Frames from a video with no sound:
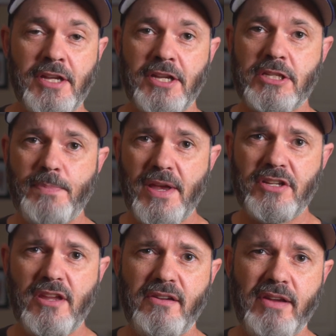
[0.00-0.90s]

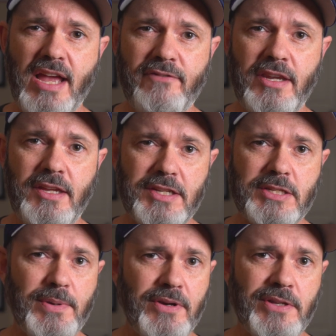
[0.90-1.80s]
especially if you have any
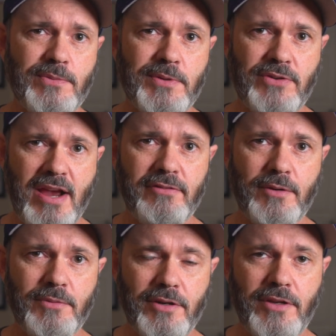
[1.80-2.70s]
experience with
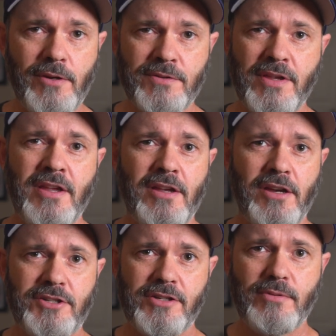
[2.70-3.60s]
traveling with your cues.
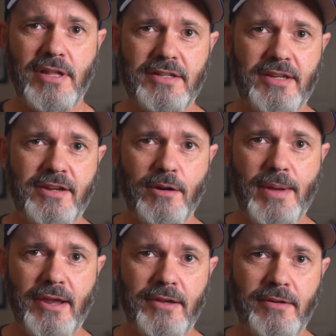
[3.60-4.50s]
I sure would like to hear
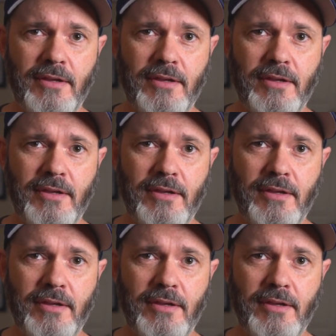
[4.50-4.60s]
about it.